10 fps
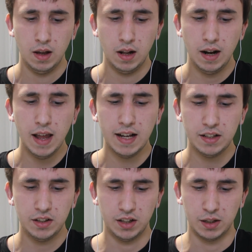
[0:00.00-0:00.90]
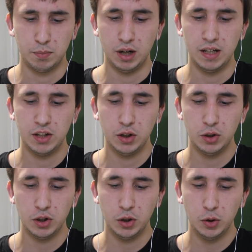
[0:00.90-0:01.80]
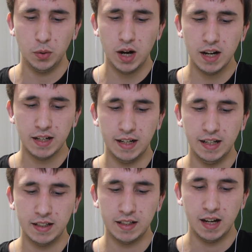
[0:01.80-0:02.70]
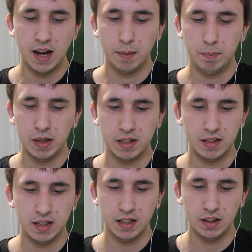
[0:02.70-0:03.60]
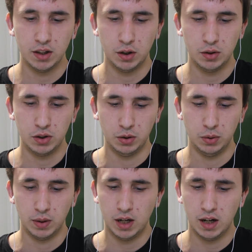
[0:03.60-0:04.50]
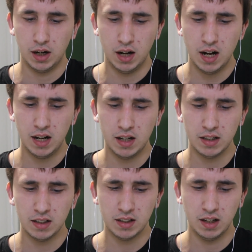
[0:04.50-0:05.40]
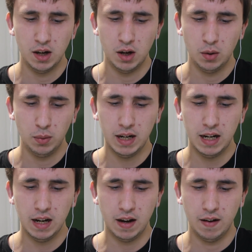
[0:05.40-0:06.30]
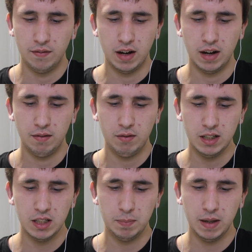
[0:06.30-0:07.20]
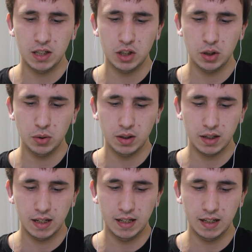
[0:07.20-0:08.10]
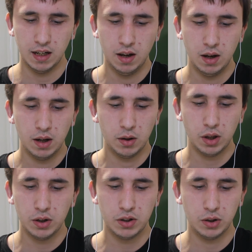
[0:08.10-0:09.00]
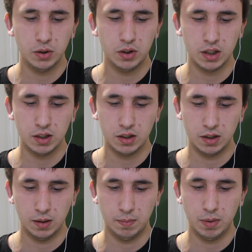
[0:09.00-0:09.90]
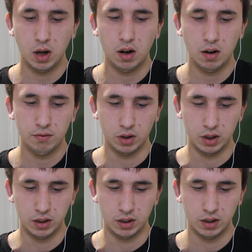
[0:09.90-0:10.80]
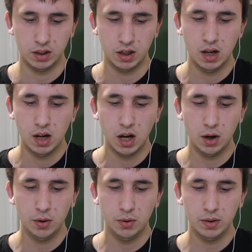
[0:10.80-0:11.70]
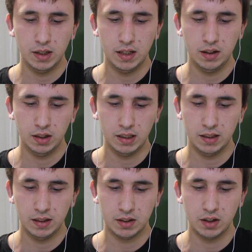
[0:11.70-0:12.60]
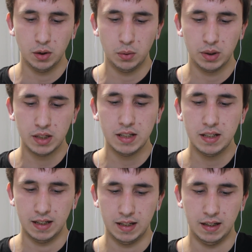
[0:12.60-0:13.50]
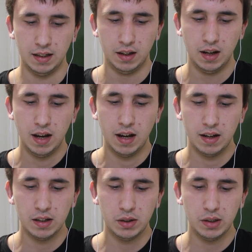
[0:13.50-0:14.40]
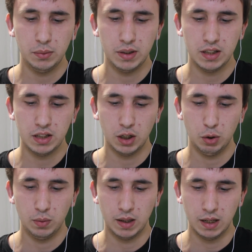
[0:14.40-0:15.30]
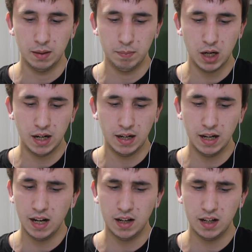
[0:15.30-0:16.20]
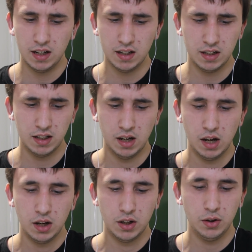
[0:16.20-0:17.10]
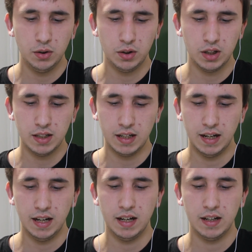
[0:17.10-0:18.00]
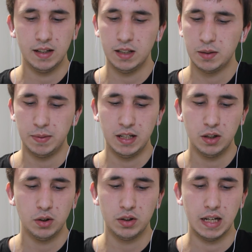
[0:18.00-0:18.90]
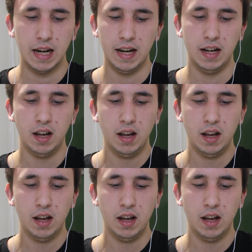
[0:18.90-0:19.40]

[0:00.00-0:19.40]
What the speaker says: Let us praise those who are geeks and pity those who aren't. We're a very special clique of those who just abhorrent. Only geeks know what is in, and I was so admired. You could hear geeks speak all day